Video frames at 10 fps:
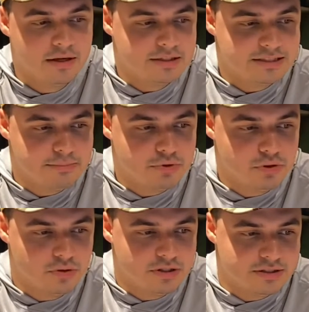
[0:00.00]
Step
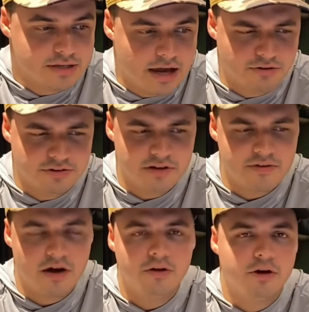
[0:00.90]
2 is ask yourself
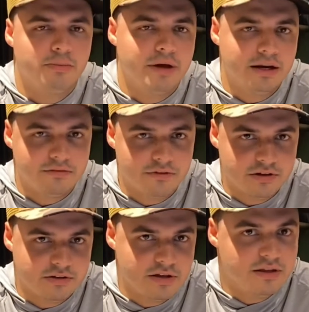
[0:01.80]
how long you're planning to
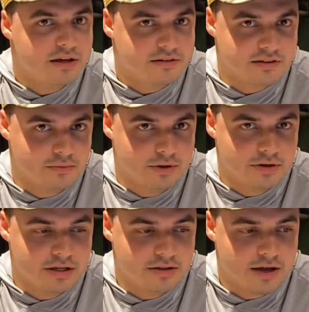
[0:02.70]
fish and the
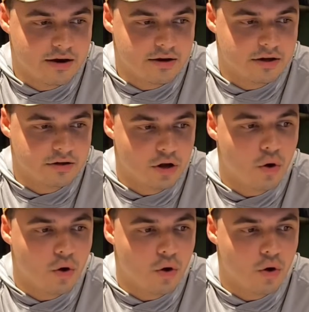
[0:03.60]
accessibility in the area.